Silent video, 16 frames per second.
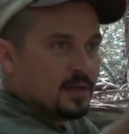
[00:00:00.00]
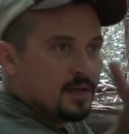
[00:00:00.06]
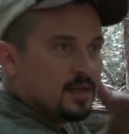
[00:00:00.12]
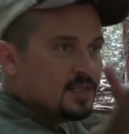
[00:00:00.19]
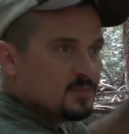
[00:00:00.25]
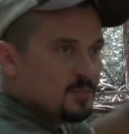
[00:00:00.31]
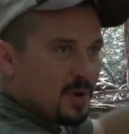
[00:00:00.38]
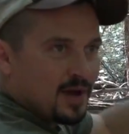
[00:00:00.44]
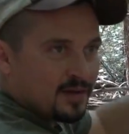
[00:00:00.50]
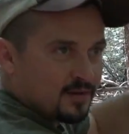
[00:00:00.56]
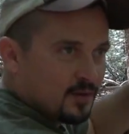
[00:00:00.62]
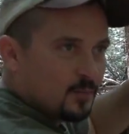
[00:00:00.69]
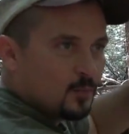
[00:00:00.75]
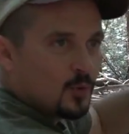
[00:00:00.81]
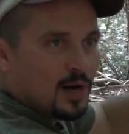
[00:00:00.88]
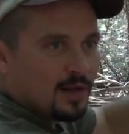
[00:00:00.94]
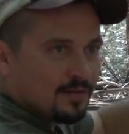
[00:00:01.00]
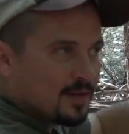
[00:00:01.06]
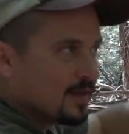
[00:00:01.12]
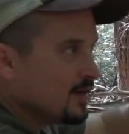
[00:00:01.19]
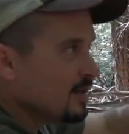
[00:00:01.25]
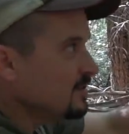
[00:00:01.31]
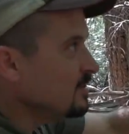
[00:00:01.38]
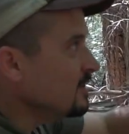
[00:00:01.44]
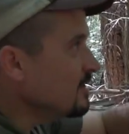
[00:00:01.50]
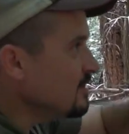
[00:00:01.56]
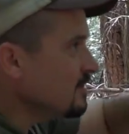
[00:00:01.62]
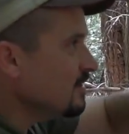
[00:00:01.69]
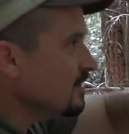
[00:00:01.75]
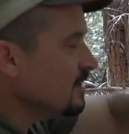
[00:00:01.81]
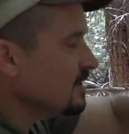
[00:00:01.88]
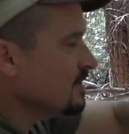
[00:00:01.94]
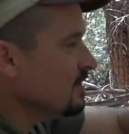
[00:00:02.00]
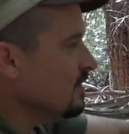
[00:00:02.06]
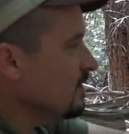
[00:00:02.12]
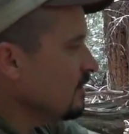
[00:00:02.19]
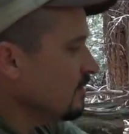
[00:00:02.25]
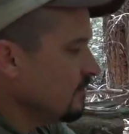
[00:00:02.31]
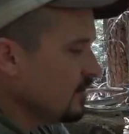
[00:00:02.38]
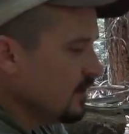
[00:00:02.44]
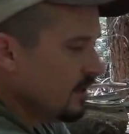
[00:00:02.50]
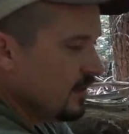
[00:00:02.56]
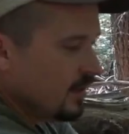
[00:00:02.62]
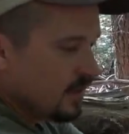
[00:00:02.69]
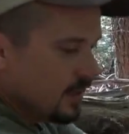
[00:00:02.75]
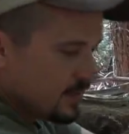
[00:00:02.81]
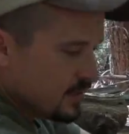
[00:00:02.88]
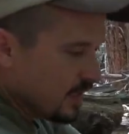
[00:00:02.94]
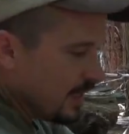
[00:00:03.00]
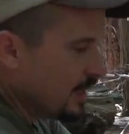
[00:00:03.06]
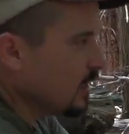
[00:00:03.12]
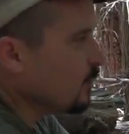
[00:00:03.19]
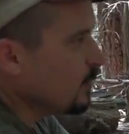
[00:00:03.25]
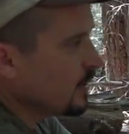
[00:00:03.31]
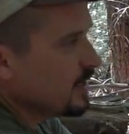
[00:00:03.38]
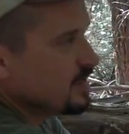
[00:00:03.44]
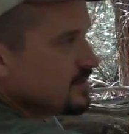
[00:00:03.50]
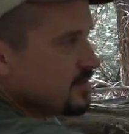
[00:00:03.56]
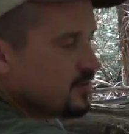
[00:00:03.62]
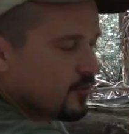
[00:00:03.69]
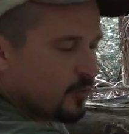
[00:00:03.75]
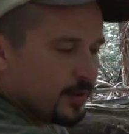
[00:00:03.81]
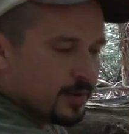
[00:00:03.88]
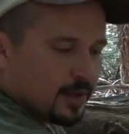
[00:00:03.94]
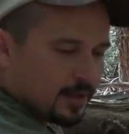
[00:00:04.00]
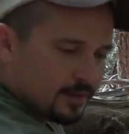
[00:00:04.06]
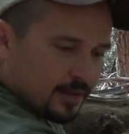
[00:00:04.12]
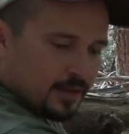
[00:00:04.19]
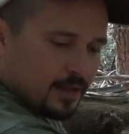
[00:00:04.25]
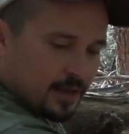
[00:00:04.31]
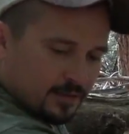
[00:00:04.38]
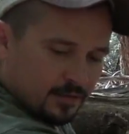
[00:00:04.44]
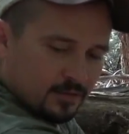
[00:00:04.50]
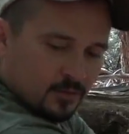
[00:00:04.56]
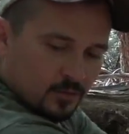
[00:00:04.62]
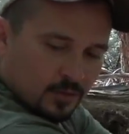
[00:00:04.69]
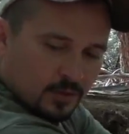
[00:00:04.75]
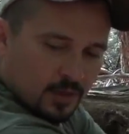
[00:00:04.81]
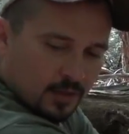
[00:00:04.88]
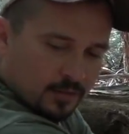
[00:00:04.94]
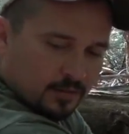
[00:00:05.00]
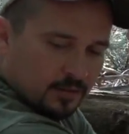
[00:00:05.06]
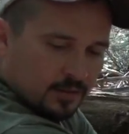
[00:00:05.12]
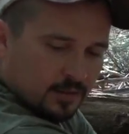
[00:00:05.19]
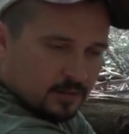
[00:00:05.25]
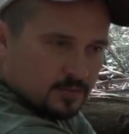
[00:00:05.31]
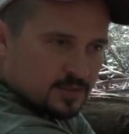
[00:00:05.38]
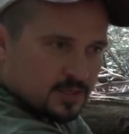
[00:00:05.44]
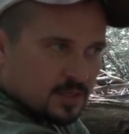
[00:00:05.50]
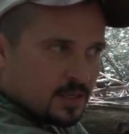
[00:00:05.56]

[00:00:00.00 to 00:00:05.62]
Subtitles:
And he's backed up right in the edge of this thick stuff. He's laying up against a tree like they like to do a lot of times.